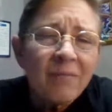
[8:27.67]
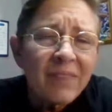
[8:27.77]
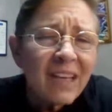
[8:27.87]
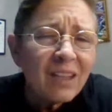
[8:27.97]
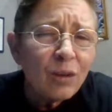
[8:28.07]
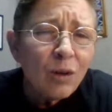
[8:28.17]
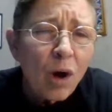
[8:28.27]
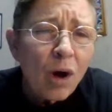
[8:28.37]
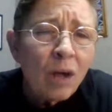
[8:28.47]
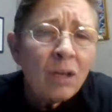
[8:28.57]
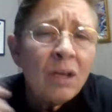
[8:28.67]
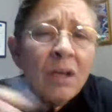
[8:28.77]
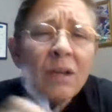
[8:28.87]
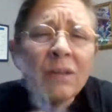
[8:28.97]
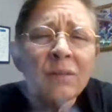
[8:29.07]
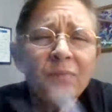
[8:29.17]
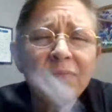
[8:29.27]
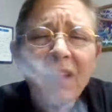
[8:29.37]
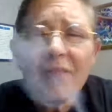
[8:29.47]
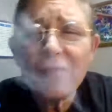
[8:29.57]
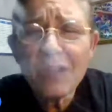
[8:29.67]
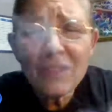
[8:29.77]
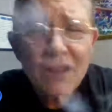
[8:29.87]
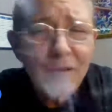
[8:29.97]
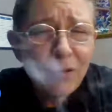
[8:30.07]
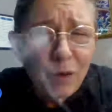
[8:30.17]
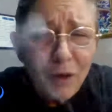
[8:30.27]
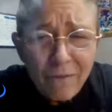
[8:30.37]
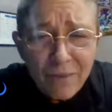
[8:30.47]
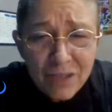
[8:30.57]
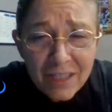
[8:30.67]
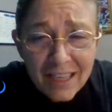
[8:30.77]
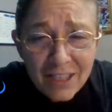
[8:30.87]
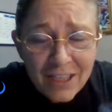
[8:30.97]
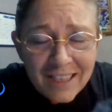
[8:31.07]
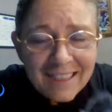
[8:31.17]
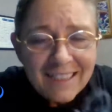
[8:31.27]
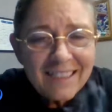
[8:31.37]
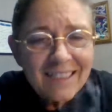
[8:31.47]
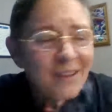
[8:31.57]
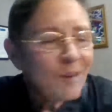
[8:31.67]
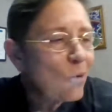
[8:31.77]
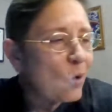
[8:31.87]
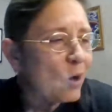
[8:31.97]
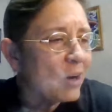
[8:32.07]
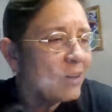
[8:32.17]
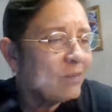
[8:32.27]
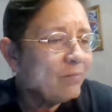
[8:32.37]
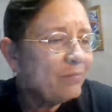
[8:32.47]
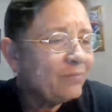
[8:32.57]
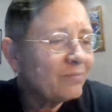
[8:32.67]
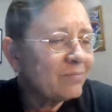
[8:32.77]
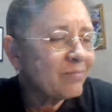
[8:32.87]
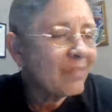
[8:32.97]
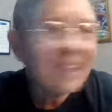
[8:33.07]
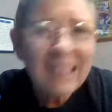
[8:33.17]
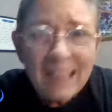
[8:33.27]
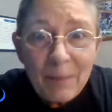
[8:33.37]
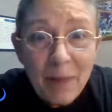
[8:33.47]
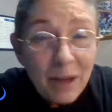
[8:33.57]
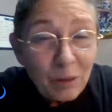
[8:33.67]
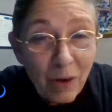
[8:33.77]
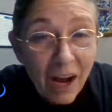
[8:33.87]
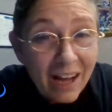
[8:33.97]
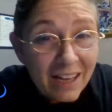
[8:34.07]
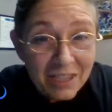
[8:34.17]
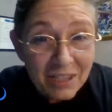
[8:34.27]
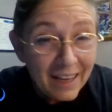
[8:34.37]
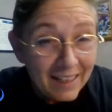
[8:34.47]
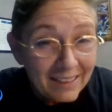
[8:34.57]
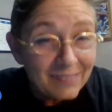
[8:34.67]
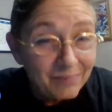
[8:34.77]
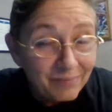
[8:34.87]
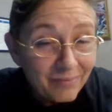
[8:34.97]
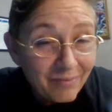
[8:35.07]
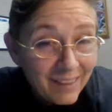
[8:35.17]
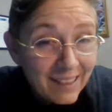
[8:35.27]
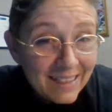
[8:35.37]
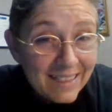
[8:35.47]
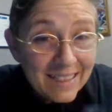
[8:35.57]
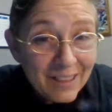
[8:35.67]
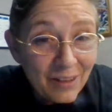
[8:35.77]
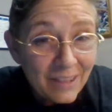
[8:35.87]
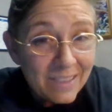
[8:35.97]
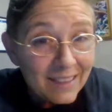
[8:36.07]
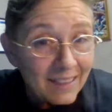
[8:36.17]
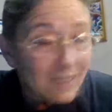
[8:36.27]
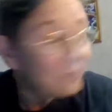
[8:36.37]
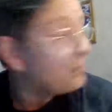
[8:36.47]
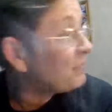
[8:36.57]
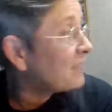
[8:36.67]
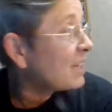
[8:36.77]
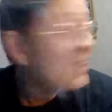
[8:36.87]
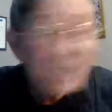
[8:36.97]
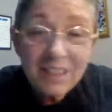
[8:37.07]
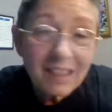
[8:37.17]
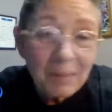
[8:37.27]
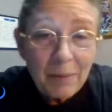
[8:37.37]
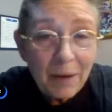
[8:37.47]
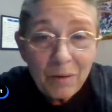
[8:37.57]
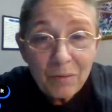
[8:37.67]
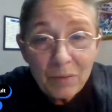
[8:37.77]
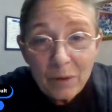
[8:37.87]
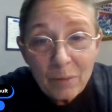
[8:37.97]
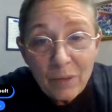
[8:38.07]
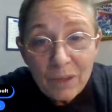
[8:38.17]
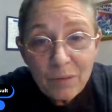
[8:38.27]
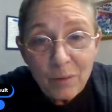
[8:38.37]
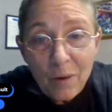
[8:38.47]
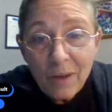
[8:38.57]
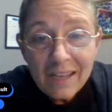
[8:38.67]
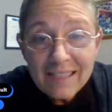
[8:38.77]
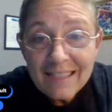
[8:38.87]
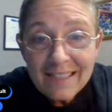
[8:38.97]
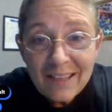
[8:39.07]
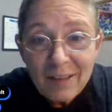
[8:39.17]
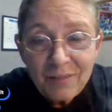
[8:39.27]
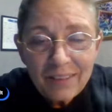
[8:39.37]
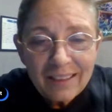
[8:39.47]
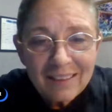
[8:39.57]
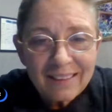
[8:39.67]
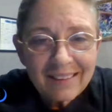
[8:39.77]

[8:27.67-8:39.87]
Like long philosophical conversations or cleaning my garage. Like, seriously, I just cleaned my whole room, went through all kinds of stuff. And